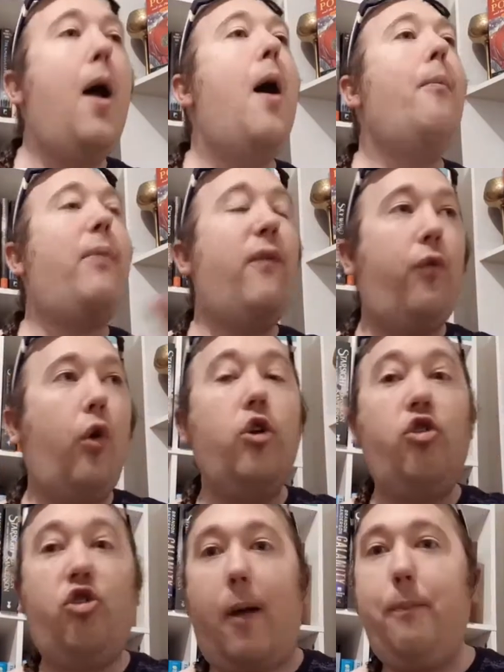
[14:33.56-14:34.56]
before
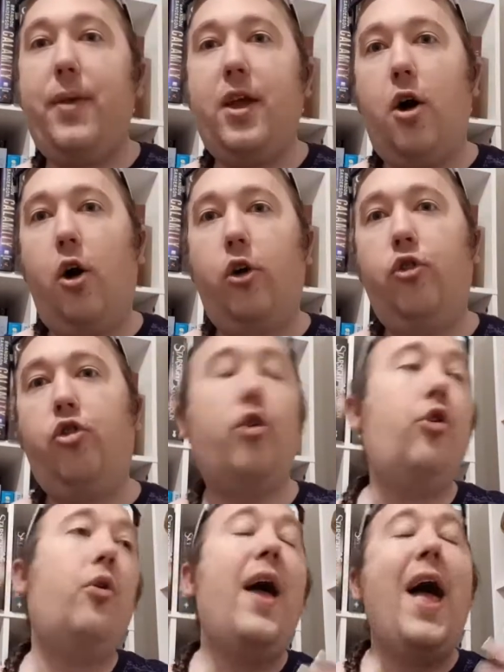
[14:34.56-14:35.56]
jumping on
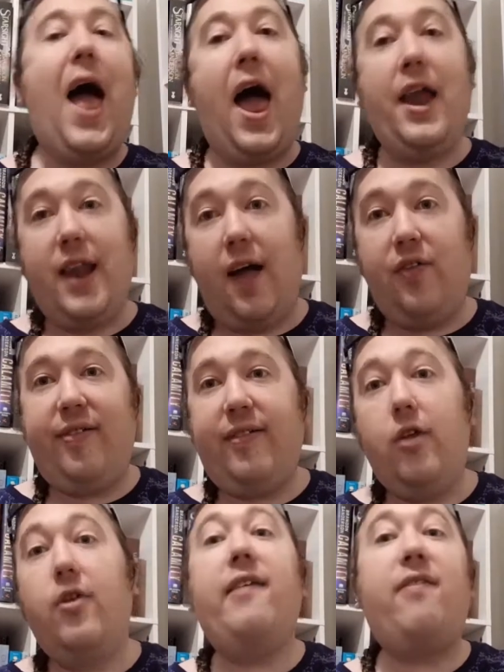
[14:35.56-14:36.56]
to another
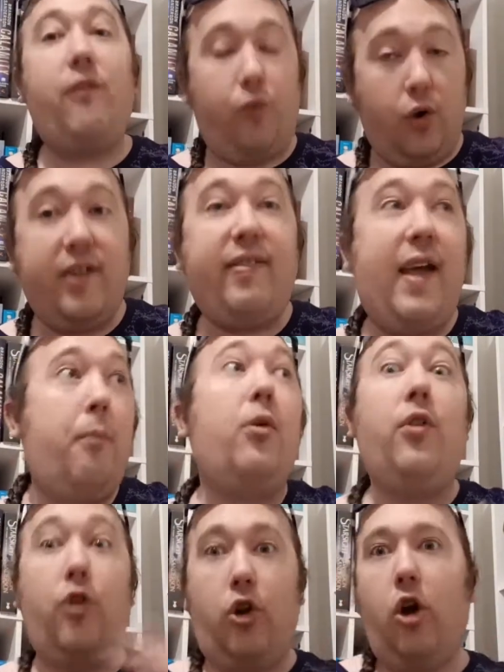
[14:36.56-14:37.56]
series, for example,
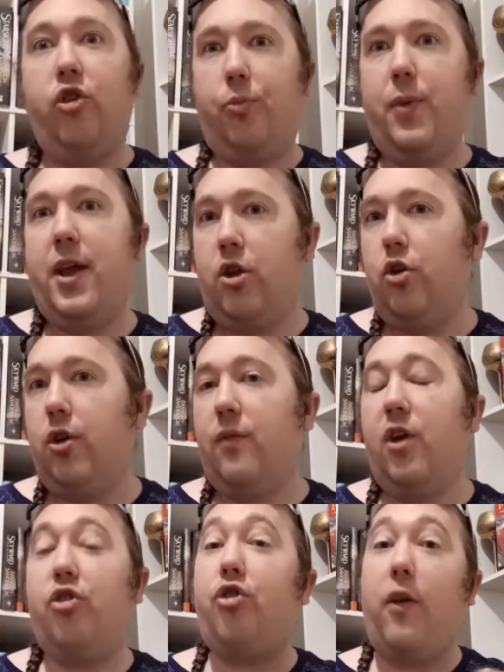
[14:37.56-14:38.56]
in the Cosmere
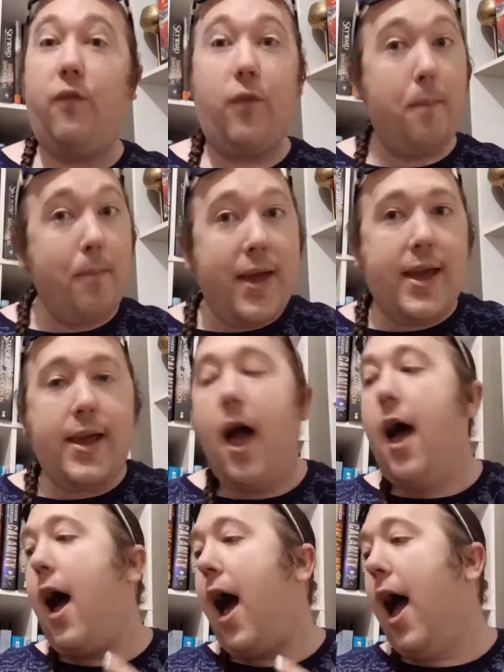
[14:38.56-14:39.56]
universe. So for me,
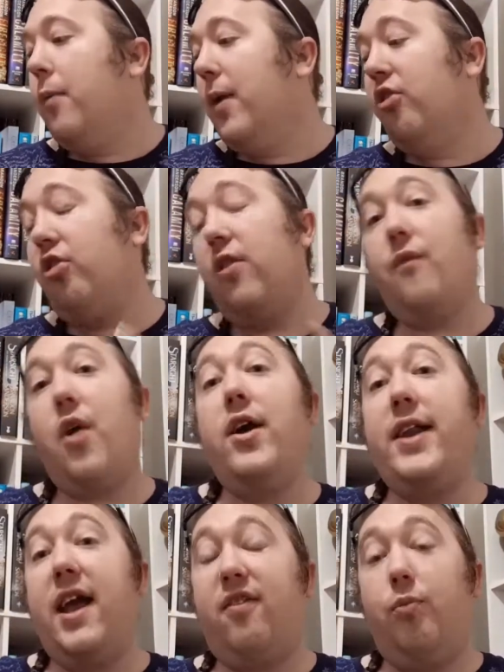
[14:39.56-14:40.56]
I went to the very
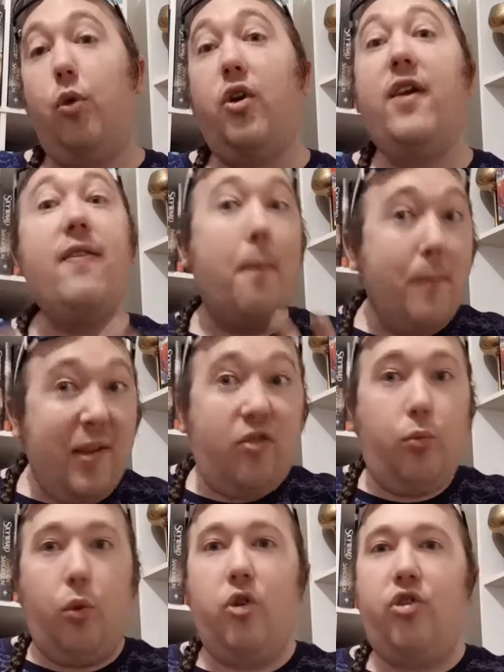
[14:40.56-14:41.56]
next book in the
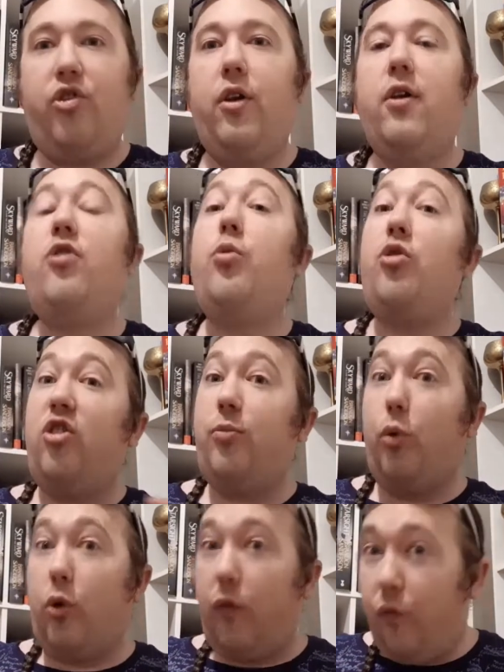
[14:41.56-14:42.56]
Mistborn series, which is
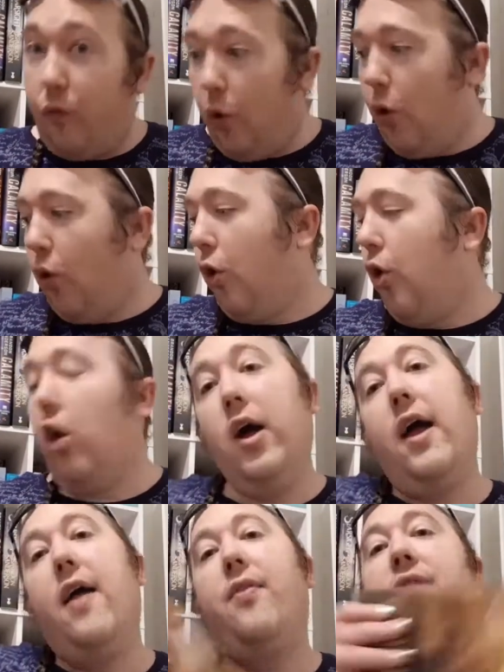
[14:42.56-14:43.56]
book four,
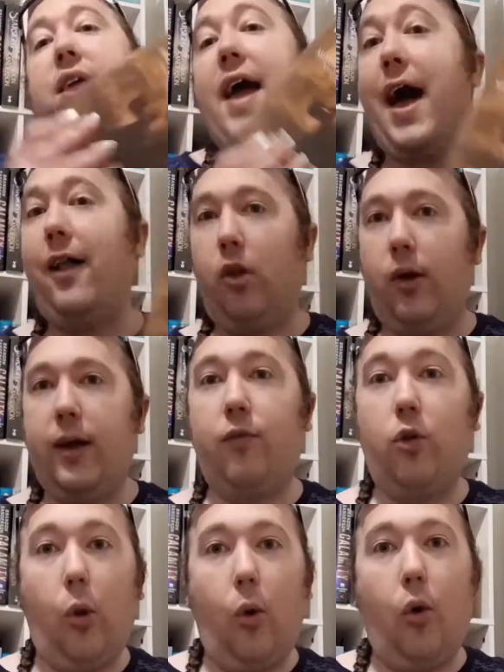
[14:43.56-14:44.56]
the Alloy of
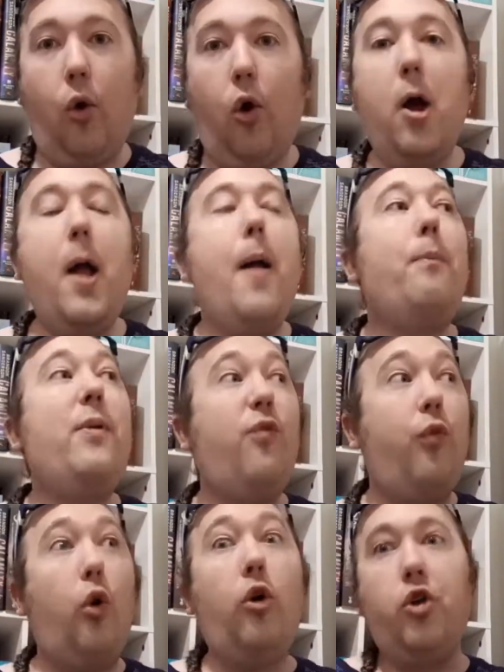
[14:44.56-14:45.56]
Law
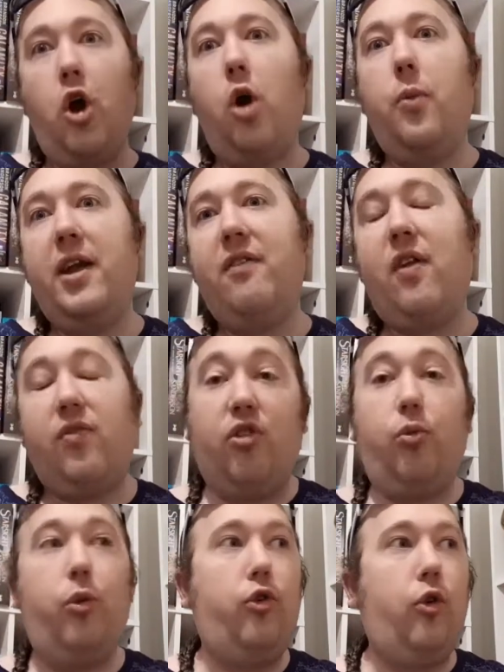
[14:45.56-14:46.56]
before knowing that
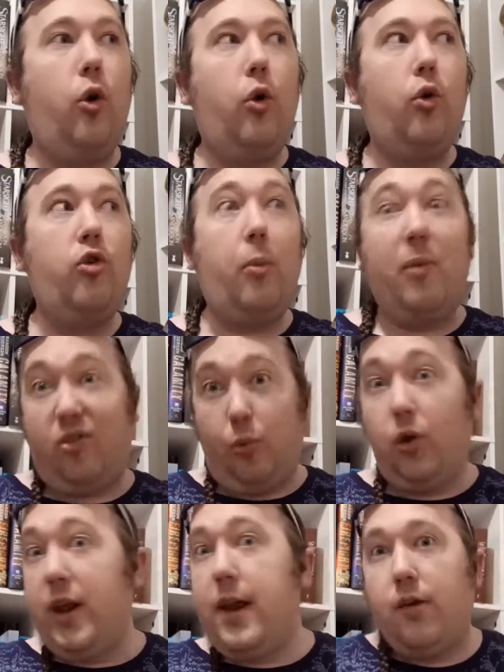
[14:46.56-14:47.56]
this was called
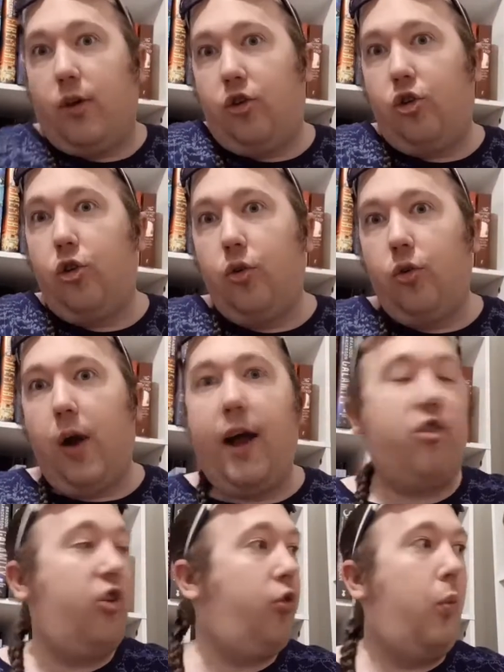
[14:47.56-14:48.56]
Mistborn Era 2. I
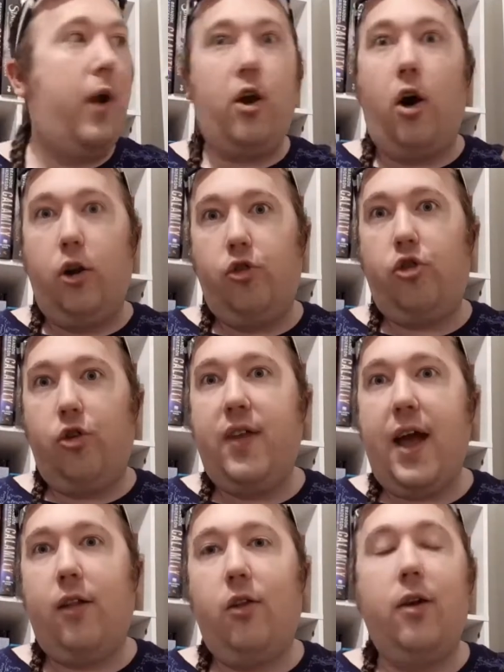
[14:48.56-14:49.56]
just went on to the
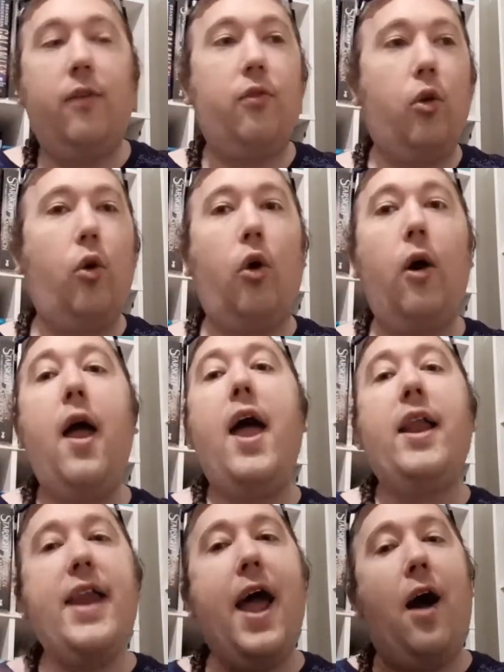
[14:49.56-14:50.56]
Alloy of Law.
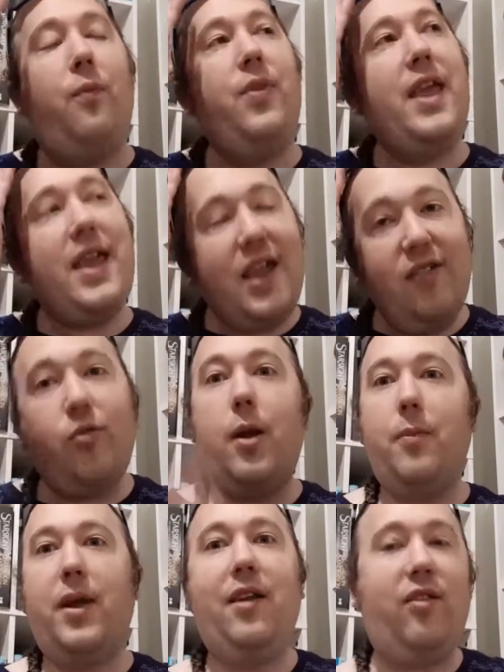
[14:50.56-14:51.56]
Now, Here's what
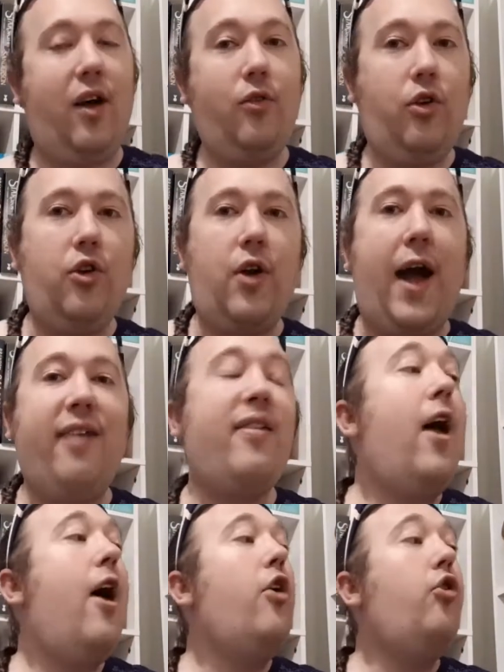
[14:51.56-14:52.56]
I'm going to tell you guys.
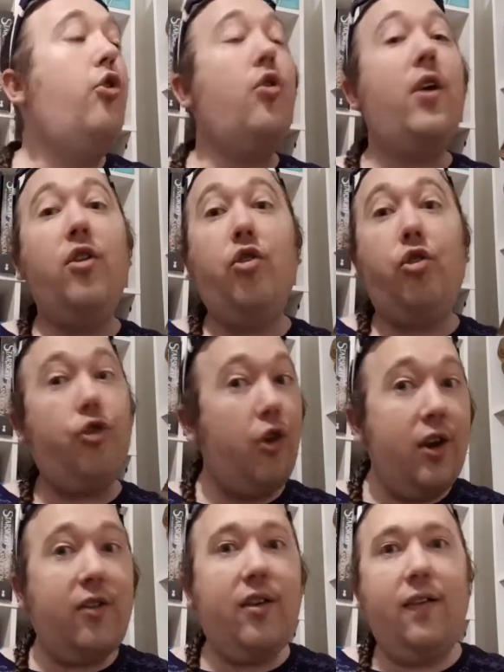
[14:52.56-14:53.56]
You can
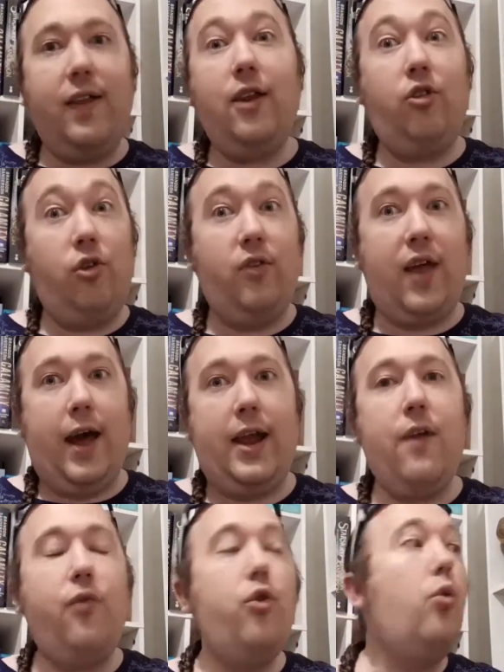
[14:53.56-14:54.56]
certainly do that.
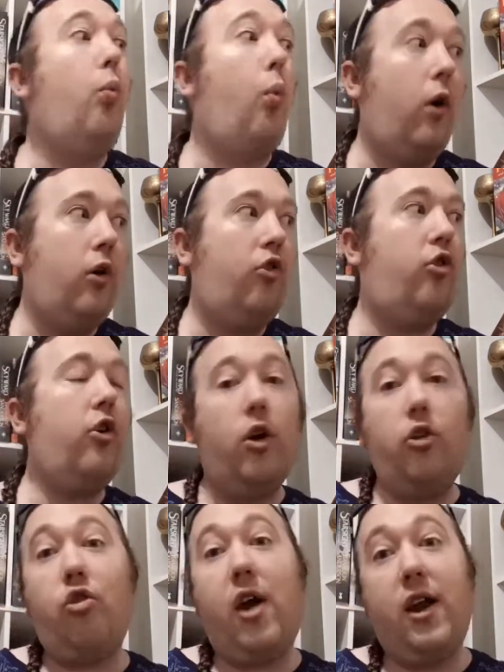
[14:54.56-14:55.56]
If you want to go
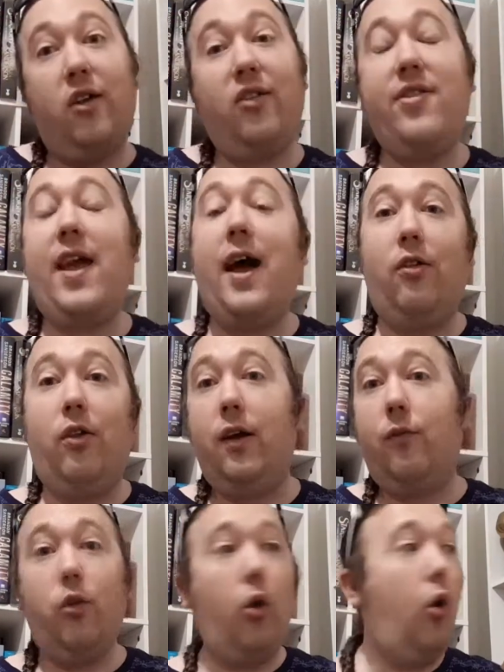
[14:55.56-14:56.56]
straight onto the alloy
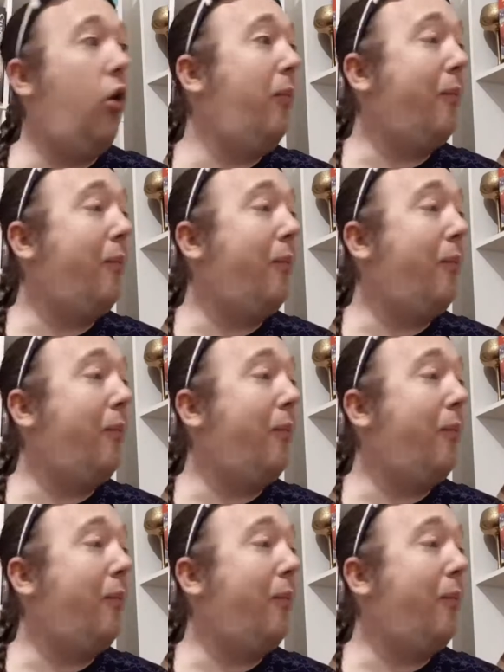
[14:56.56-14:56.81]
of law,